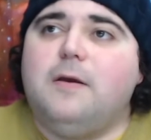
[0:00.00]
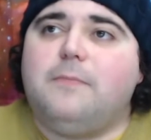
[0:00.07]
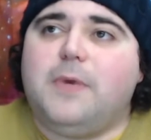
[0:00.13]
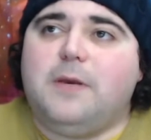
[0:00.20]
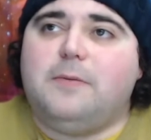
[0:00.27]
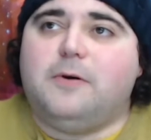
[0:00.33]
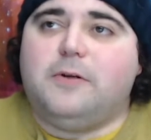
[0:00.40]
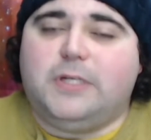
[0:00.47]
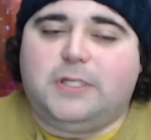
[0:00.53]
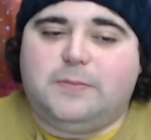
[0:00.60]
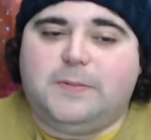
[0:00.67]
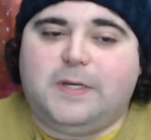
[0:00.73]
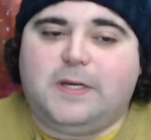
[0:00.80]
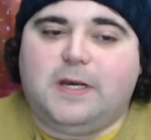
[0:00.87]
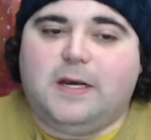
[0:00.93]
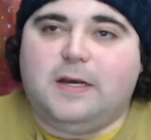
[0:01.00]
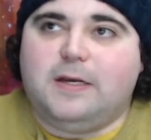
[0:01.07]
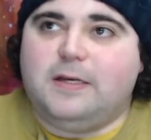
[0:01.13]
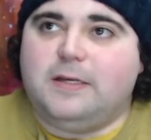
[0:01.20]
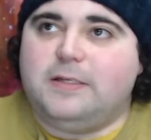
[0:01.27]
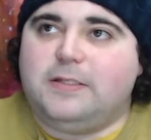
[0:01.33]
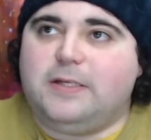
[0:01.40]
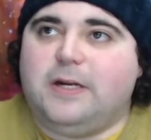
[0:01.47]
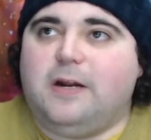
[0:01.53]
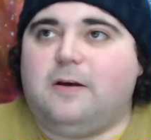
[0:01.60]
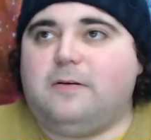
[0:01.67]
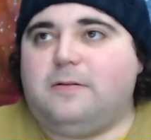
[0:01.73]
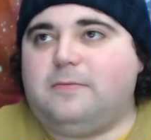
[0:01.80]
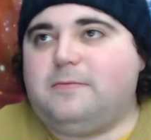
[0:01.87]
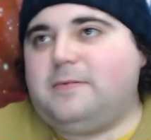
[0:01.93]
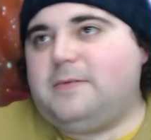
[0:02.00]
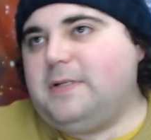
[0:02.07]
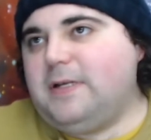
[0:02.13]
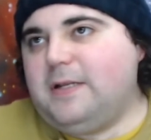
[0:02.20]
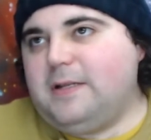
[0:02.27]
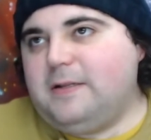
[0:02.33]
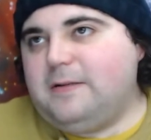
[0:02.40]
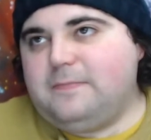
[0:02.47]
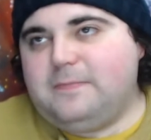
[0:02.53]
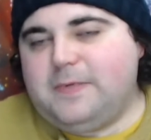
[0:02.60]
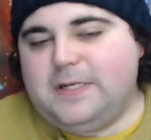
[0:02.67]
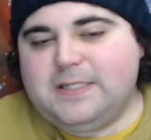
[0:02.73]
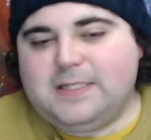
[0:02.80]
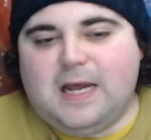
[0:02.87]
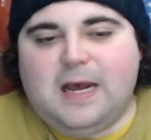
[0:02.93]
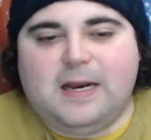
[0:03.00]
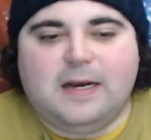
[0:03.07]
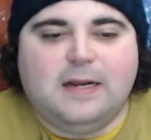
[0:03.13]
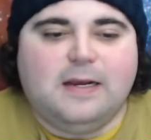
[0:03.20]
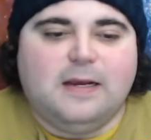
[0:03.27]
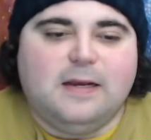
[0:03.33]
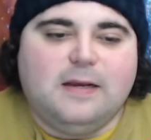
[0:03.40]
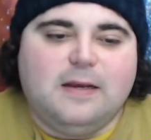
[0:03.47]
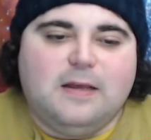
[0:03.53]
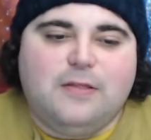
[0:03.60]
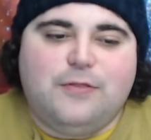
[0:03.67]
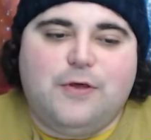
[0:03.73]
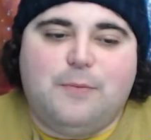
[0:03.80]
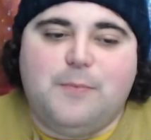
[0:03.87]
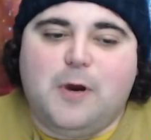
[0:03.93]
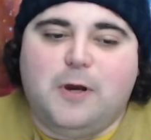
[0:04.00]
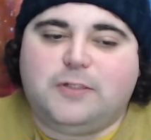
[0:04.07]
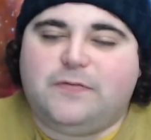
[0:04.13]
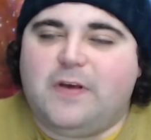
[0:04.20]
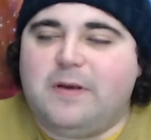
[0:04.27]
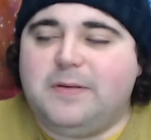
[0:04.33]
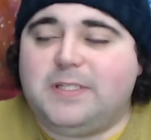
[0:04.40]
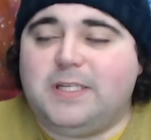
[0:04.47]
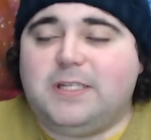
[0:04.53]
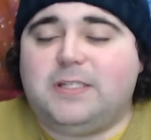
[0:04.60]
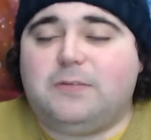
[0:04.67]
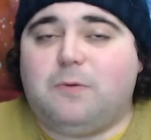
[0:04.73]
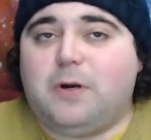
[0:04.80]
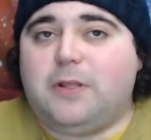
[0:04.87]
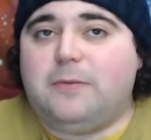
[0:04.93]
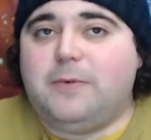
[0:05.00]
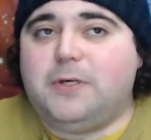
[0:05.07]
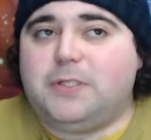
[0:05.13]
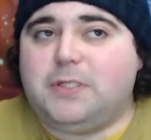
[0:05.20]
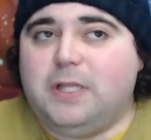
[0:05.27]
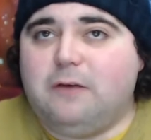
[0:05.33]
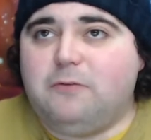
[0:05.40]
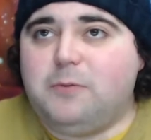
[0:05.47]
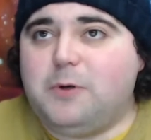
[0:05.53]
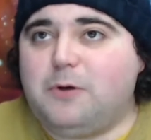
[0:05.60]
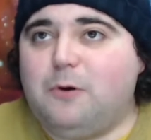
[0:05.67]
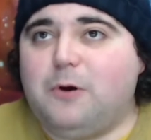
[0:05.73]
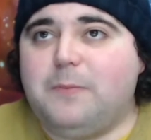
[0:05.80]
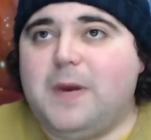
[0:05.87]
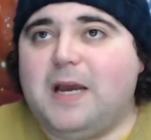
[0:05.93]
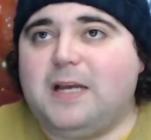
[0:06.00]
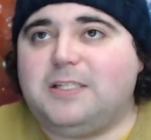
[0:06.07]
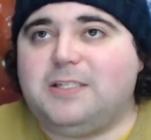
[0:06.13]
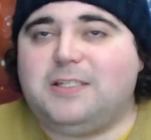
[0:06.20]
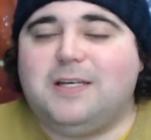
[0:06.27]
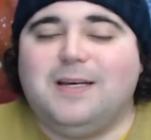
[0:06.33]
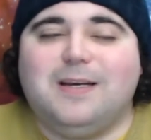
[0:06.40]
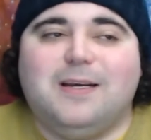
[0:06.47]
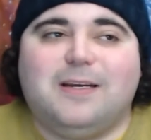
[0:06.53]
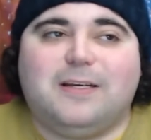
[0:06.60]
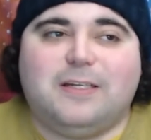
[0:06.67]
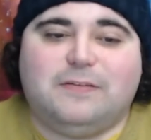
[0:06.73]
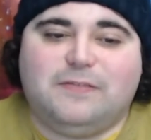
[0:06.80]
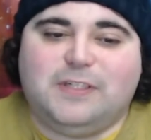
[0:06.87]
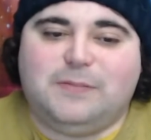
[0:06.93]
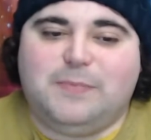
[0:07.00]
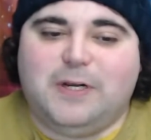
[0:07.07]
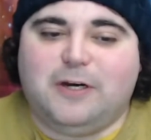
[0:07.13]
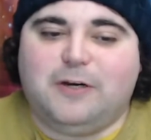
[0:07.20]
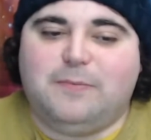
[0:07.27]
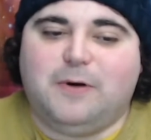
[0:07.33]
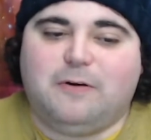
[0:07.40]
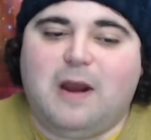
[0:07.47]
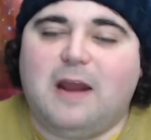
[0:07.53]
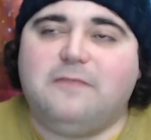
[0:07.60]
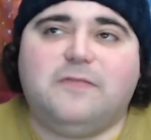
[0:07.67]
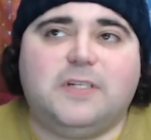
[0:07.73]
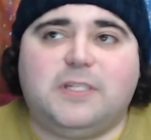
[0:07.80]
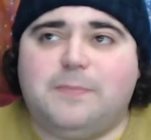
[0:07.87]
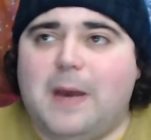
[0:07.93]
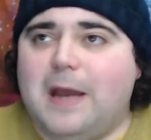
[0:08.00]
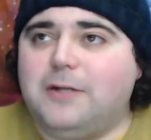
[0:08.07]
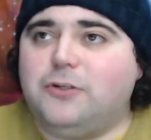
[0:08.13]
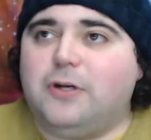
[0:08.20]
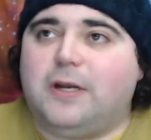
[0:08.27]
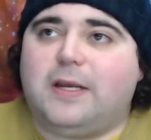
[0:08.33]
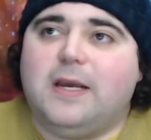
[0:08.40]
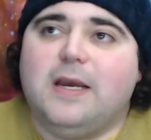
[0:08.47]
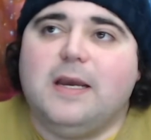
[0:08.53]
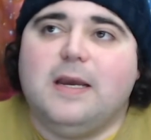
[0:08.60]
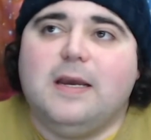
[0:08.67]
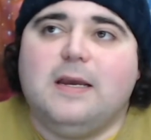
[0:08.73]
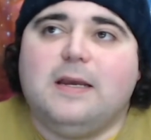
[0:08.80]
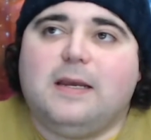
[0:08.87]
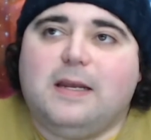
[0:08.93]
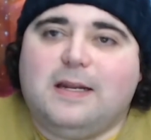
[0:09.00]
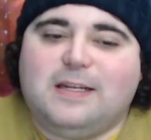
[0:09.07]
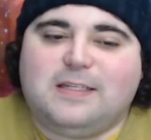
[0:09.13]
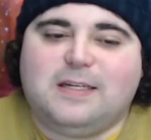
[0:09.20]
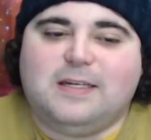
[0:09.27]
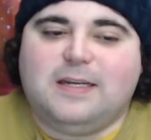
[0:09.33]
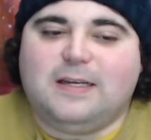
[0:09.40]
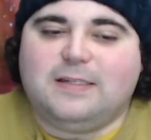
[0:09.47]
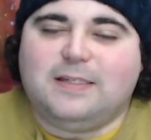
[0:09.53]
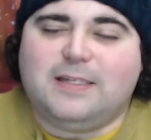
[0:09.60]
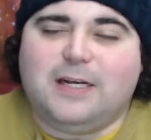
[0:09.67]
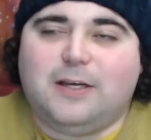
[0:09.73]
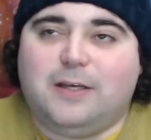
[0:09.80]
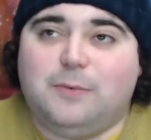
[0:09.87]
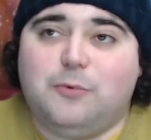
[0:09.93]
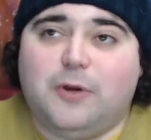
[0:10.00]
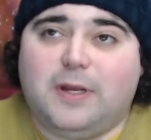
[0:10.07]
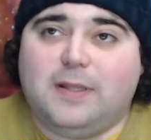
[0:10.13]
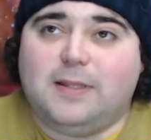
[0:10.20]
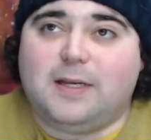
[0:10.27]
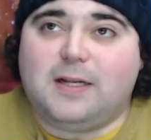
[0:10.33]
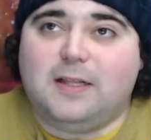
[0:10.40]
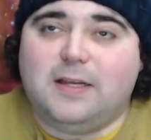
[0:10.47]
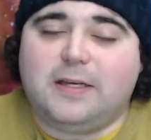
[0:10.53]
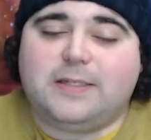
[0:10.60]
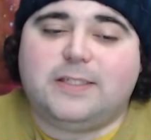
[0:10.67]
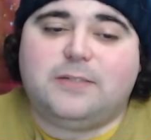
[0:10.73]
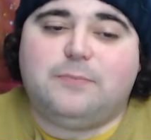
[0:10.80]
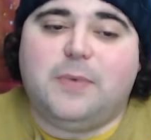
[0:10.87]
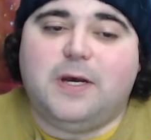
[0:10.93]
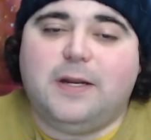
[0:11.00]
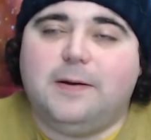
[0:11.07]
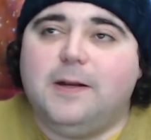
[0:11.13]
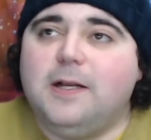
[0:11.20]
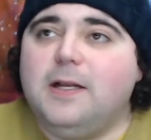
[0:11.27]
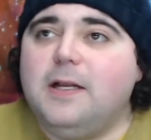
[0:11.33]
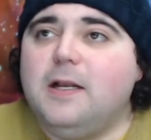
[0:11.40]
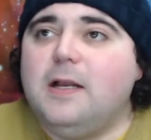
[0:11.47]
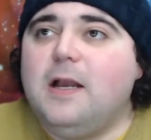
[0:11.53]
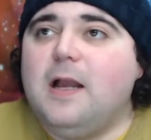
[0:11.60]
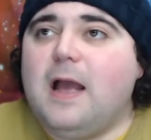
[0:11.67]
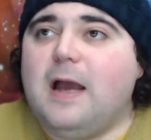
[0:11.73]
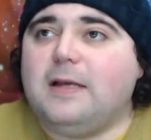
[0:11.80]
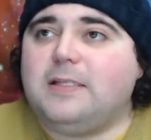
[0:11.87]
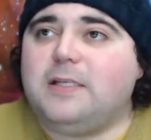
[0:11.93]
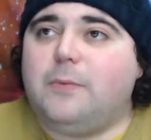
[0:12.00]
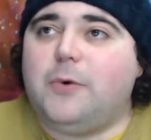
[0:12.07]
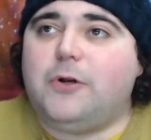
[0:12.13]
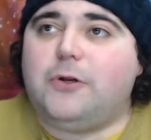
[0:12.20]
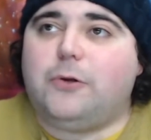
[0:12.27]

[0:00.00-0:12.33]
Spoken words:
people just because, he's not the most famous. He's one of the most lovable quarterbacks because of his beard, but Ryan Fitzpatrick, he doesn't necessarily bring in the clicks, but as someone